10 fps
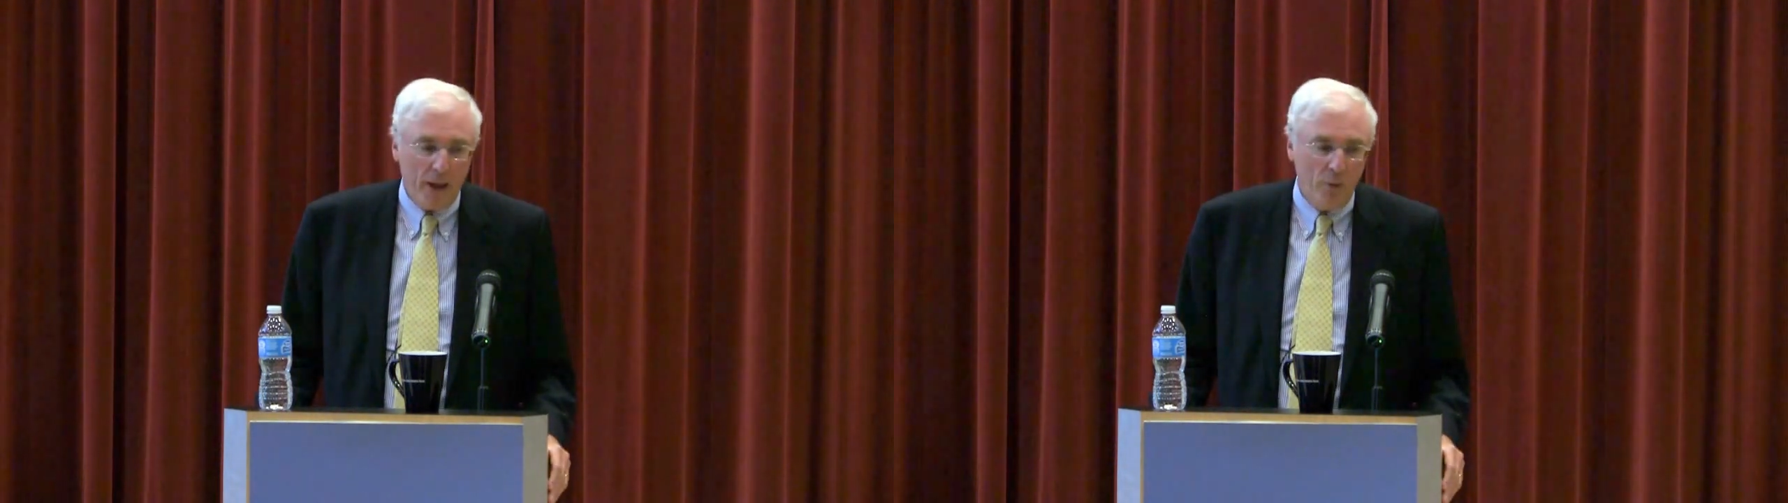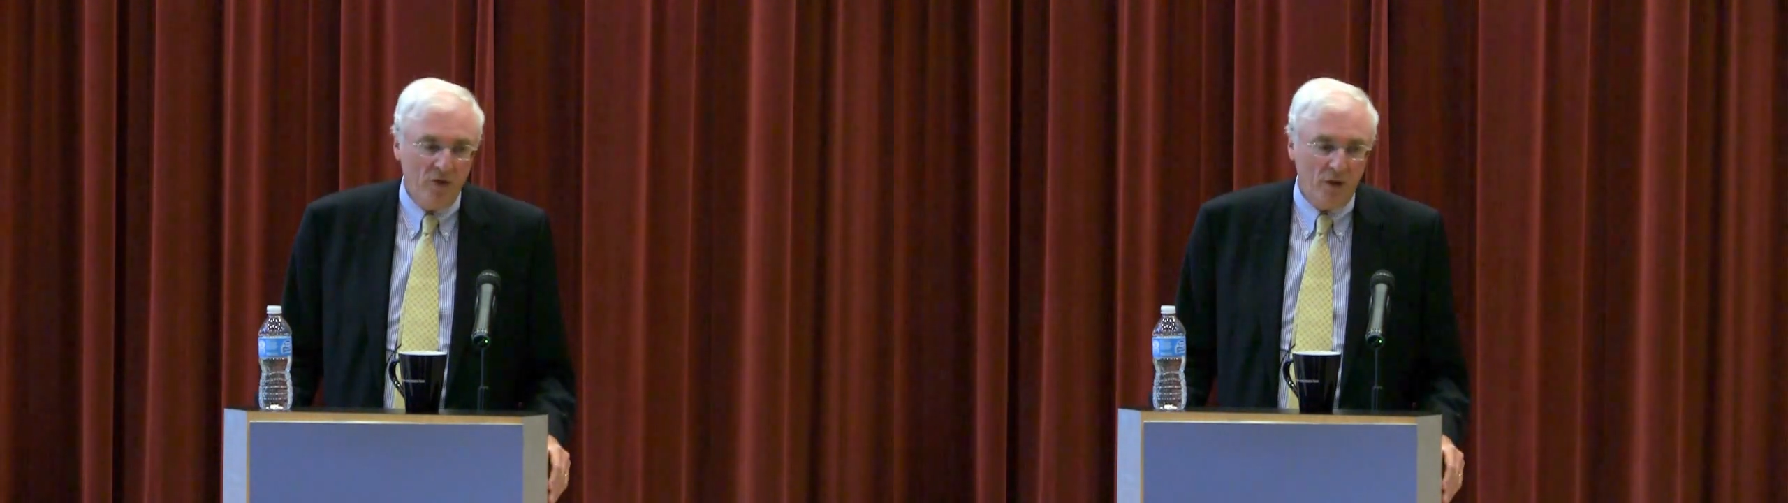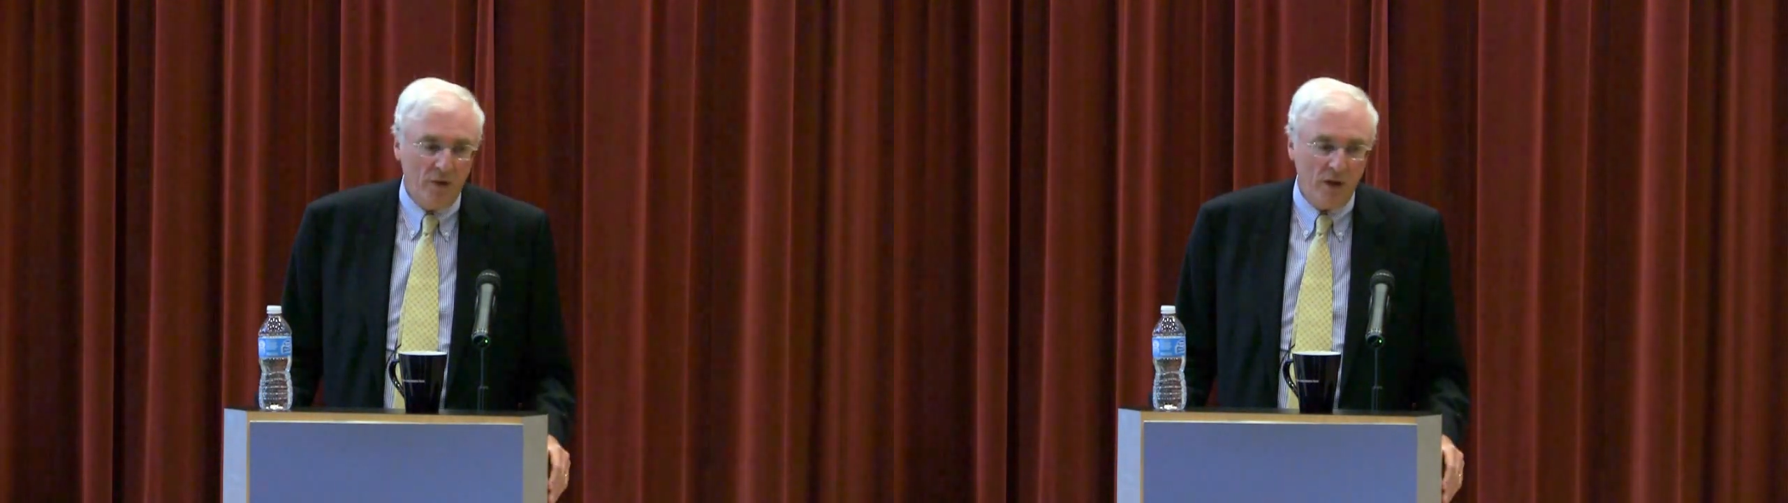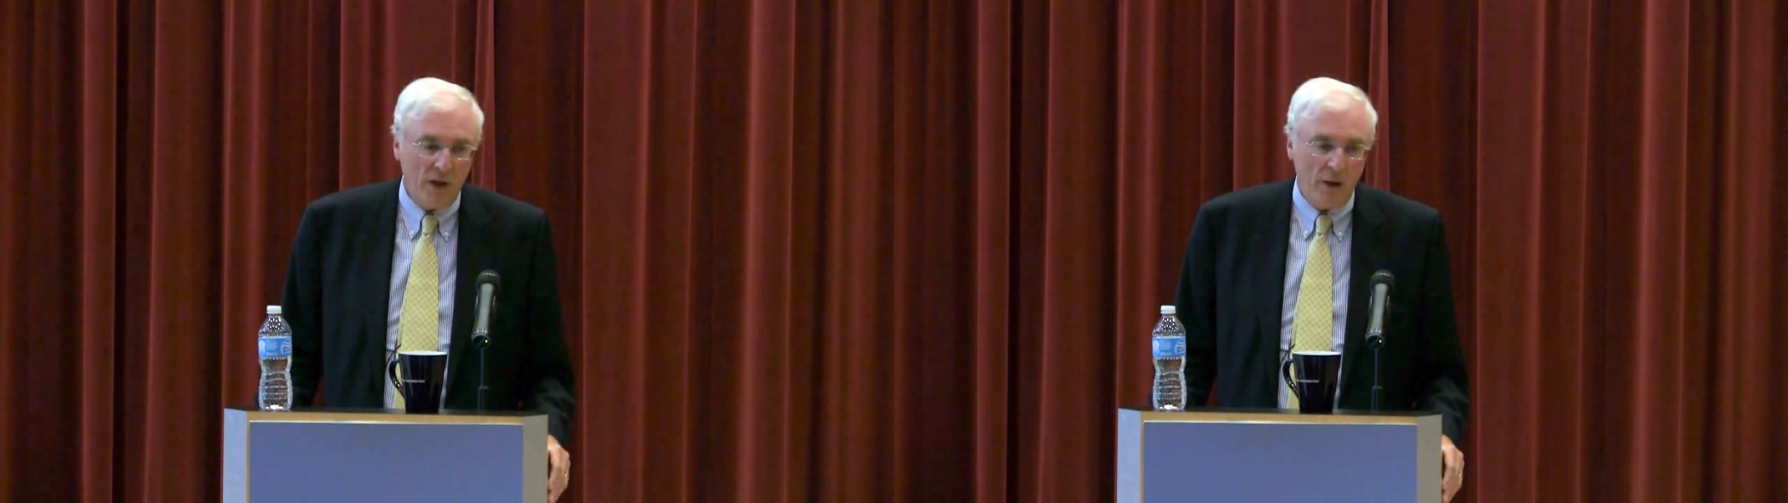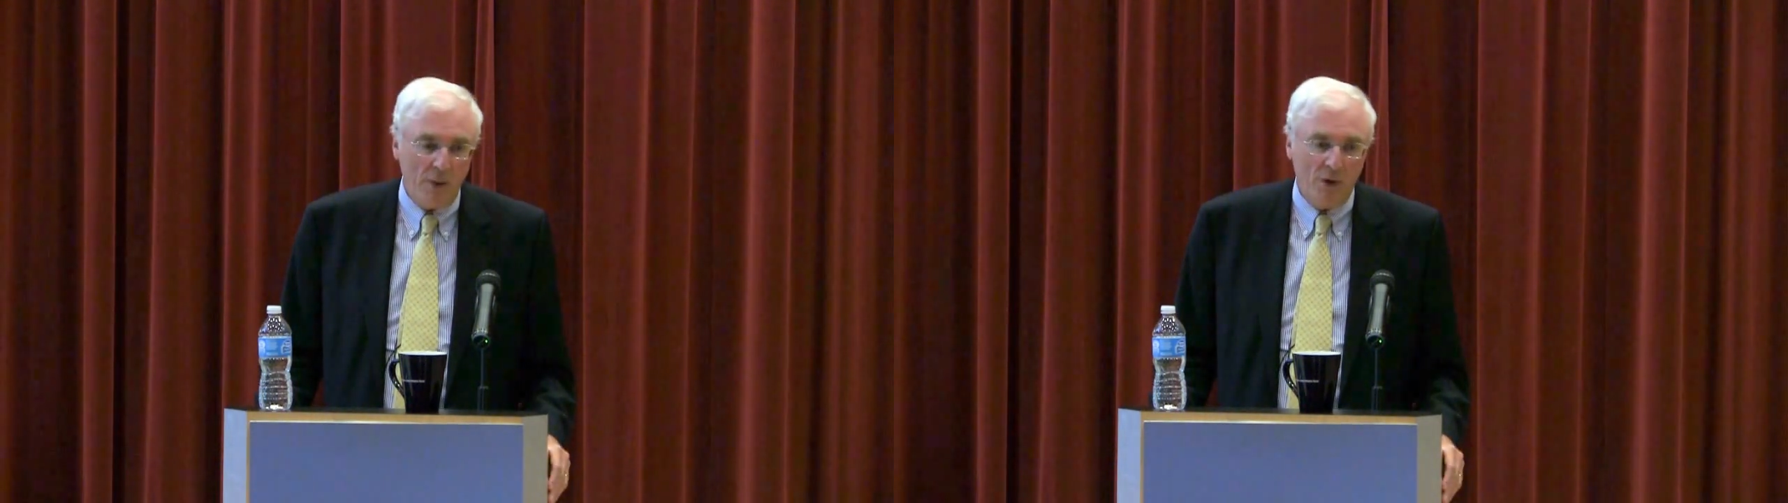Uh, we suffered
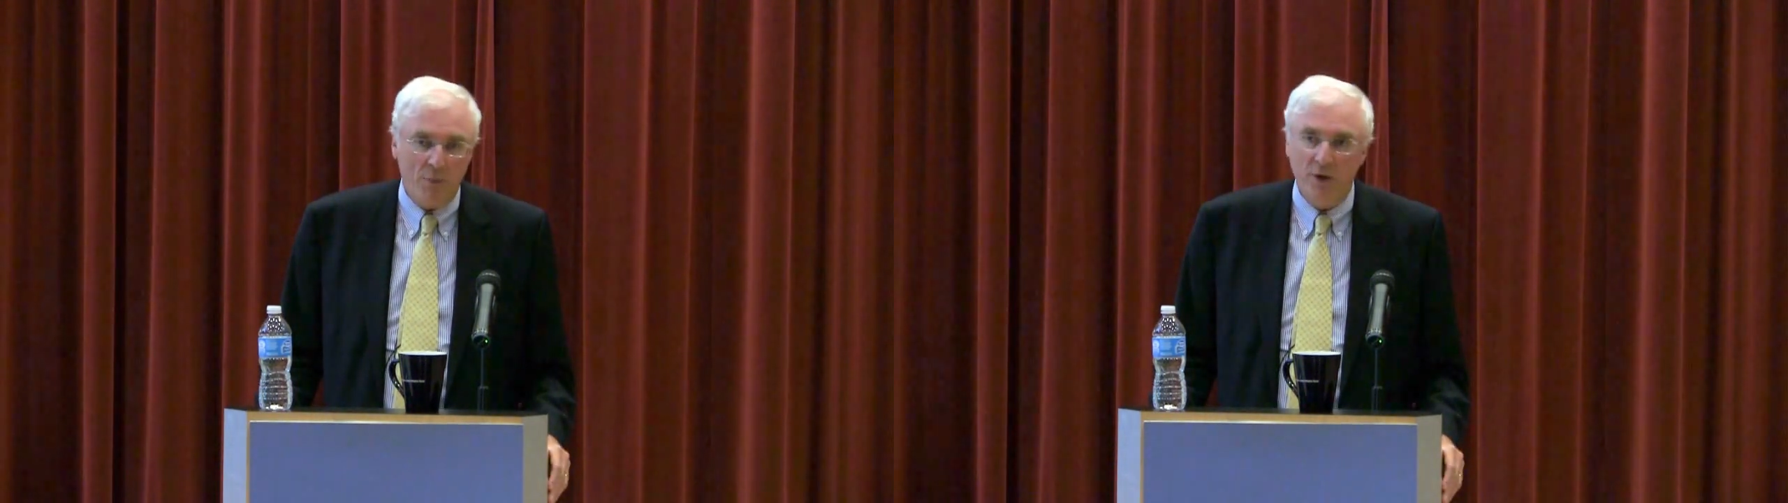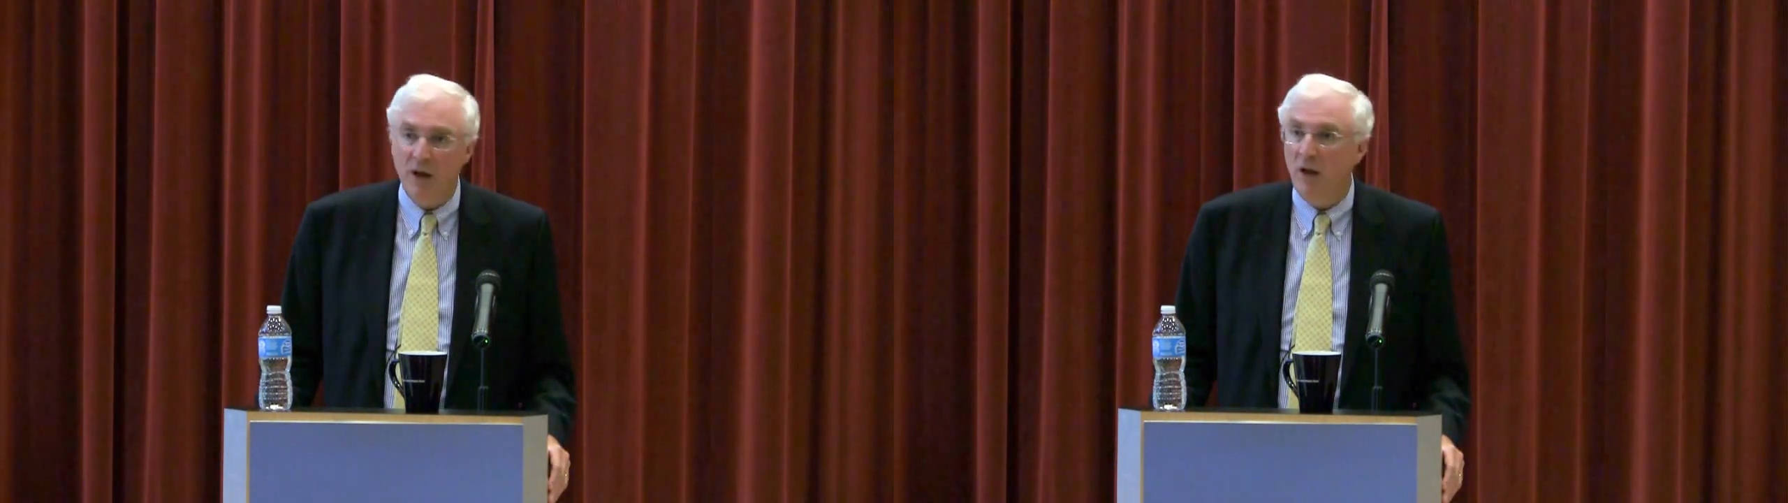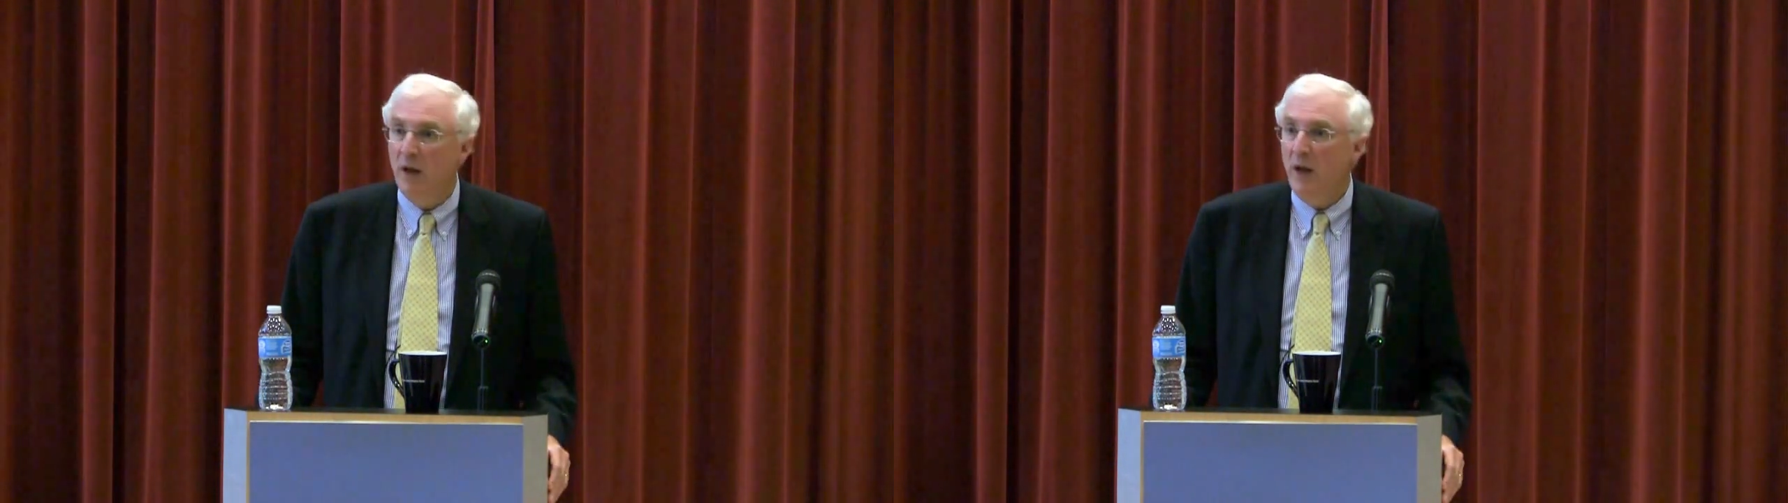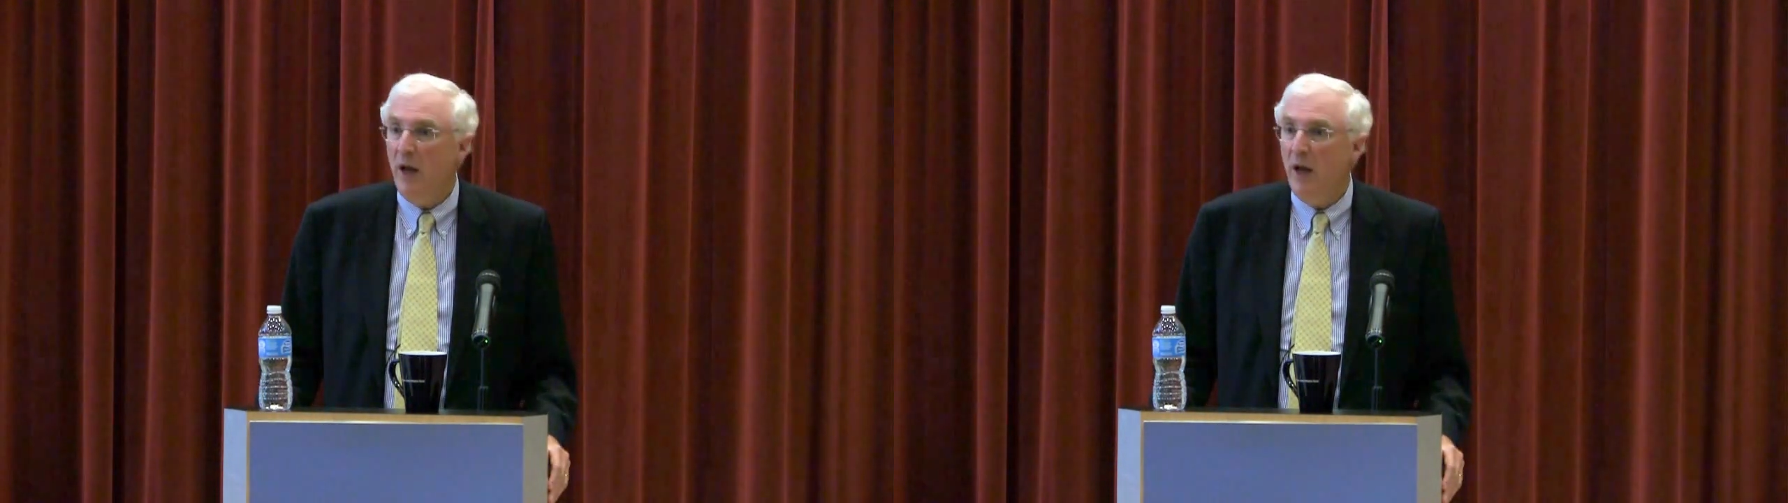a, a property